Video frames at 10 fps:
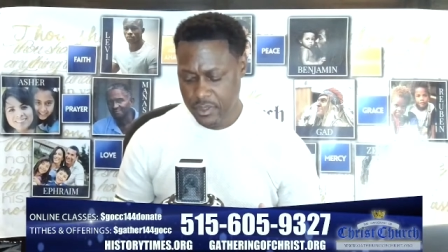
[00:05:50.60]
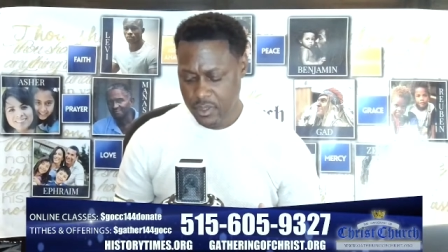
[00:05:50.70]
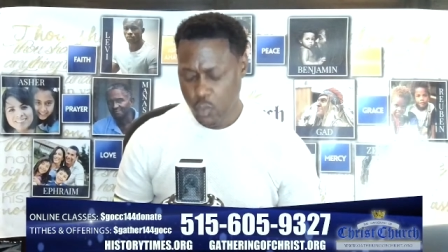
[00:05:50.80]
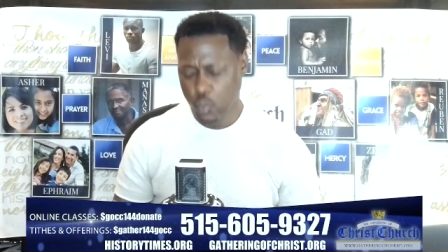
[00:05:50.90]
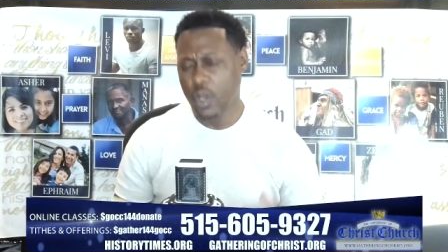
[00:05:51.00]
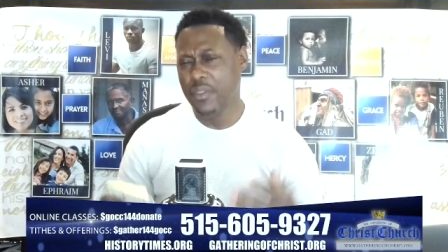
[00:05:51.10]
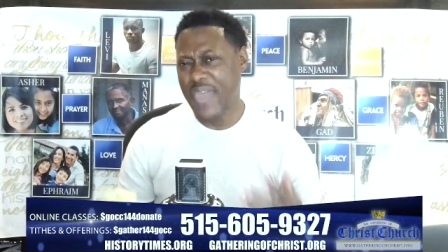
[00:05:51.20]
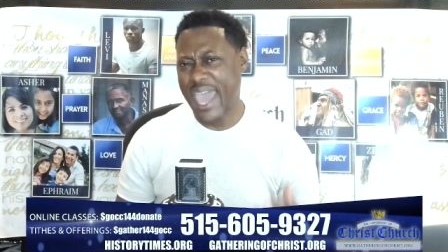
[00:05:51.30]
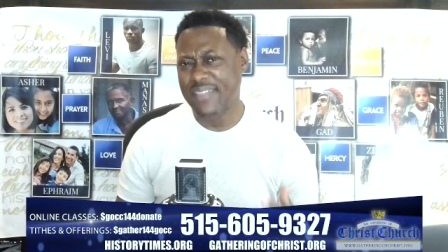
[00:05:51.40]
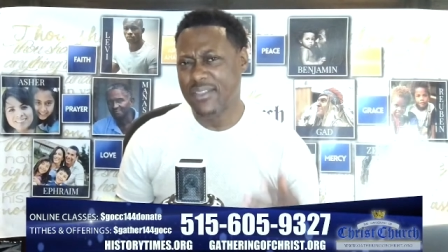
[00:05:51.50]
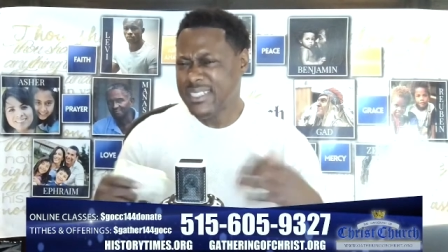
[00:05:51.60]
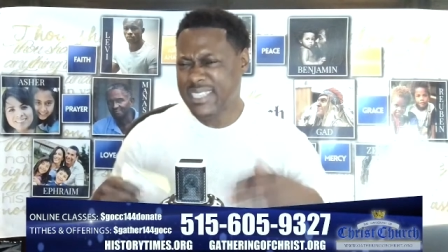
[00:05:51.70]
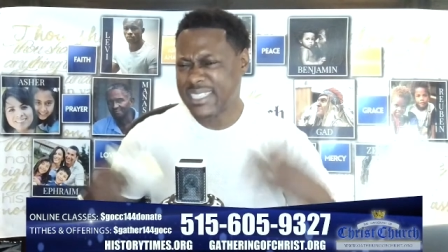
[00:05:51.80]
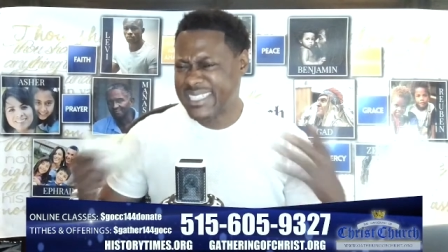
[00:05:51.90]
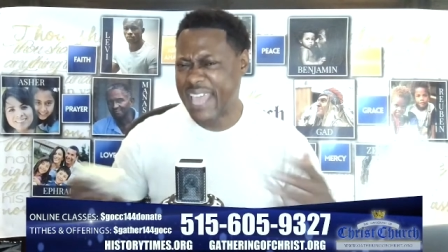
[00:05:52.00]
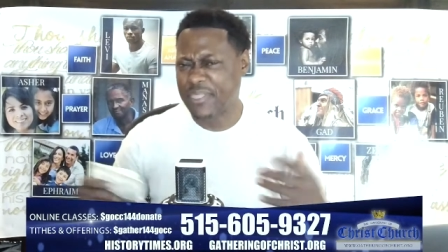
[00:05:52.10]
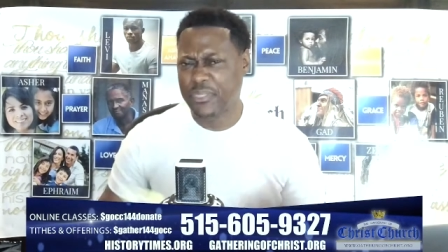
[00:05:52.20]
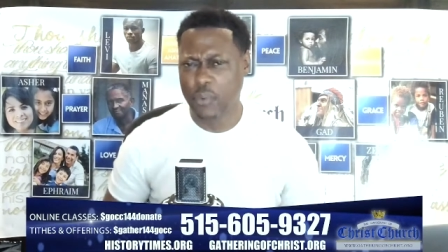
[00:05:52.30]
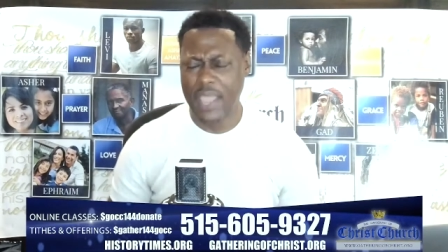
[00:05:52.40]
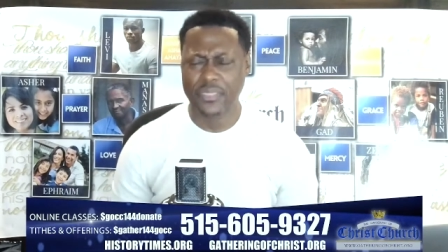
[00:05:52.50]
will that does that
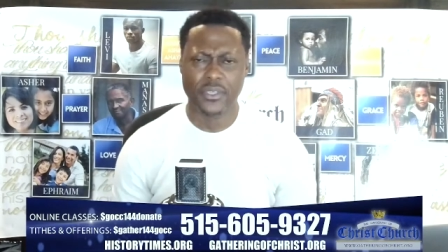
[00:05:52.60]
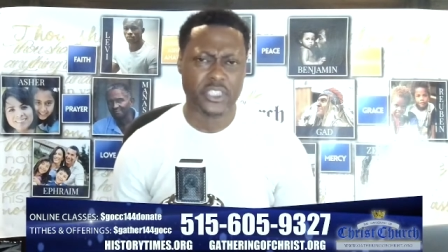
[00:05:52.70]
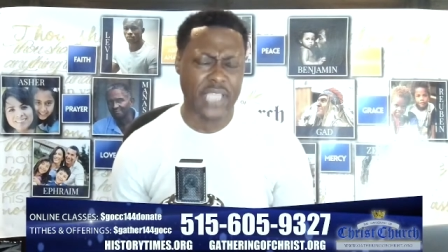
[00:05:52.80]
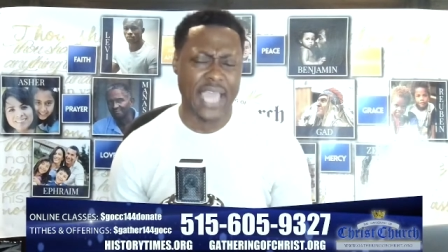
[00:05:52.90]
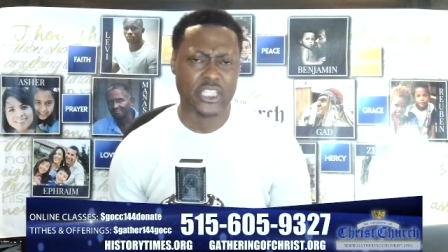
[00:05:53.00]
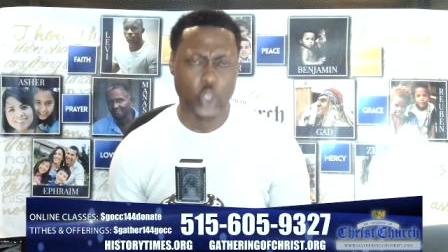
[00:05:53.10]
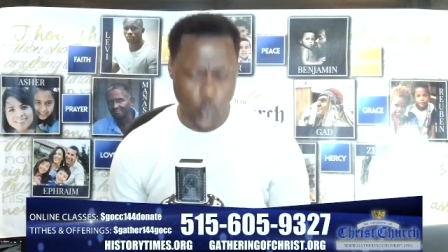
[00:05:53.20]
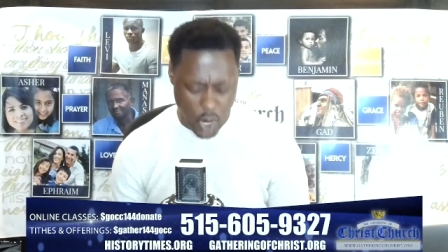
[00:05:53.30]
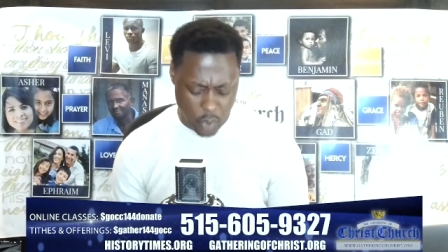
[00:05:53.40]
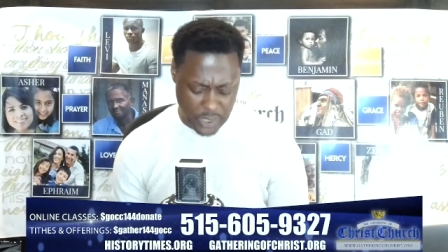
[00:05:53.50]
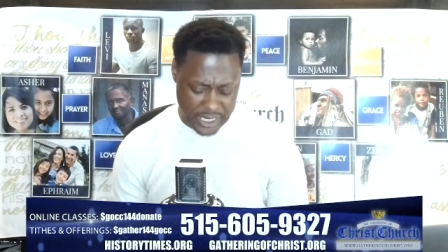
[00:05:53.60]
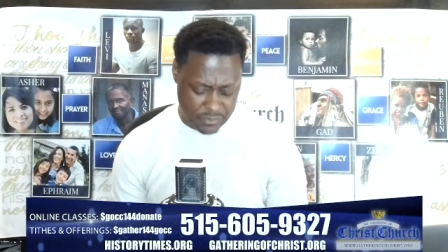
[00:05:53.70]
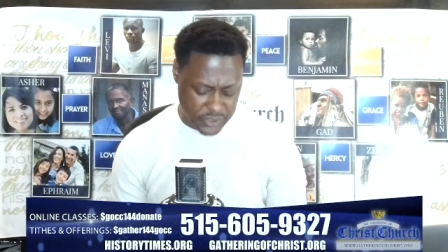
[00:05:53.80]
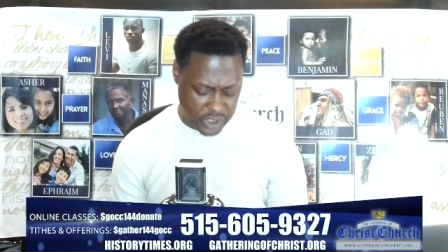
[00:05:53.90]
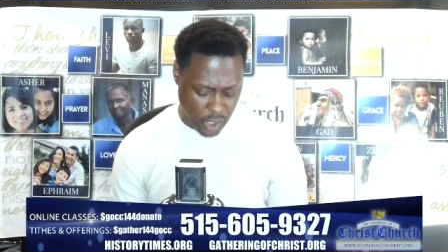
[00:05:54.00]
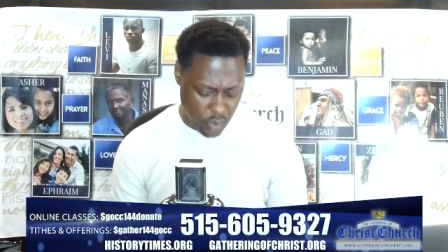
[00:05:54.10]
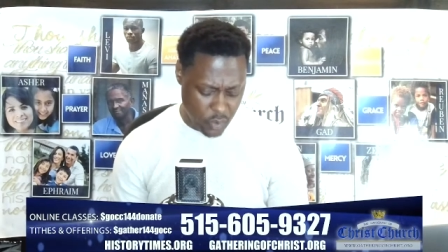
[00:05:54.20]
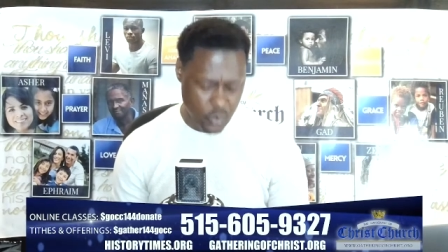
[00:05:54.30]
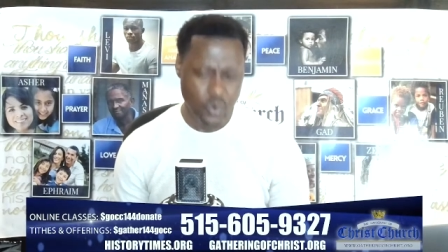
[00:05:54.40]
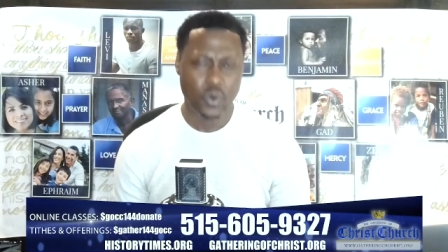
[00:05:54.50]
threaten the status quo? And if so,
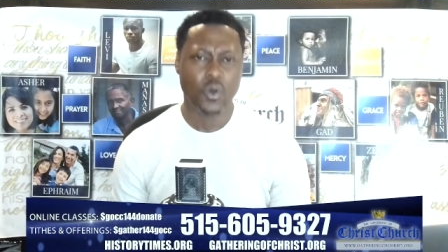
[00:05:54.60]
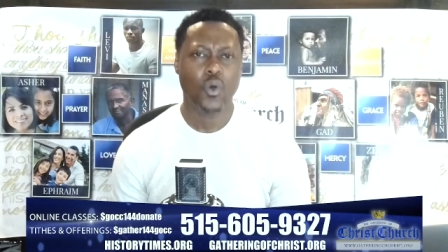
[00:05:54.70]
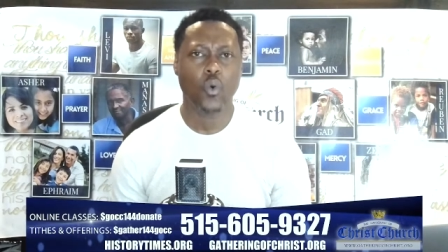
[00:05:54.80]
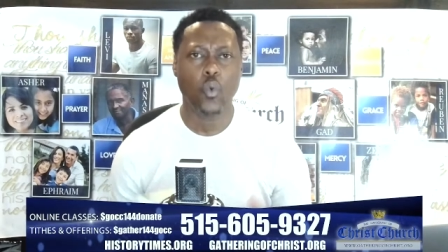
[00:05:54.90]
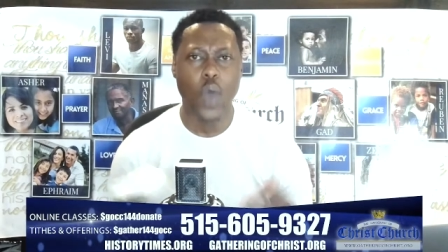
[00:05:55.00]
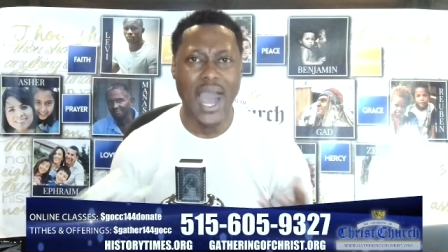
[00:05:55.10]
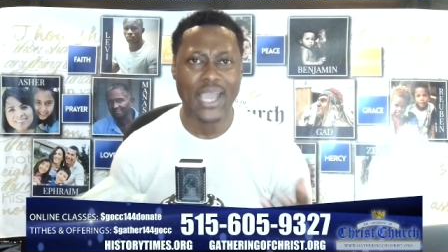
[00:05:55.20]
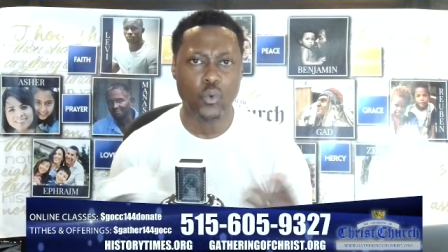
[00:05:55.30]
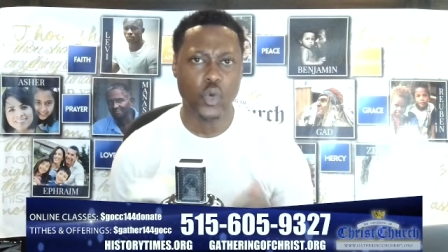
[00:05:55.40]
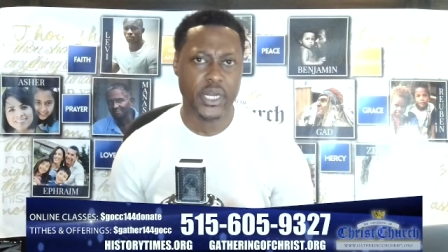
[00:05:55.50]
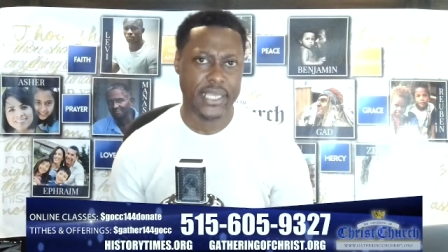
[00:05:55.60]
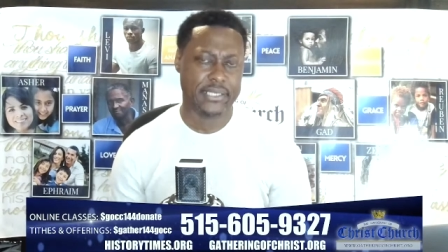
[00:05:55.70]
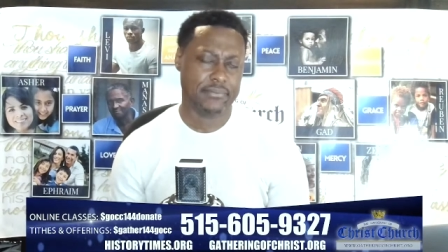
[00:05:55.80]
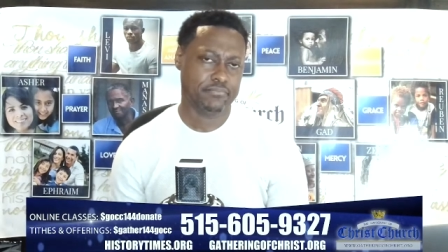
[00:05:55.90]
why would it?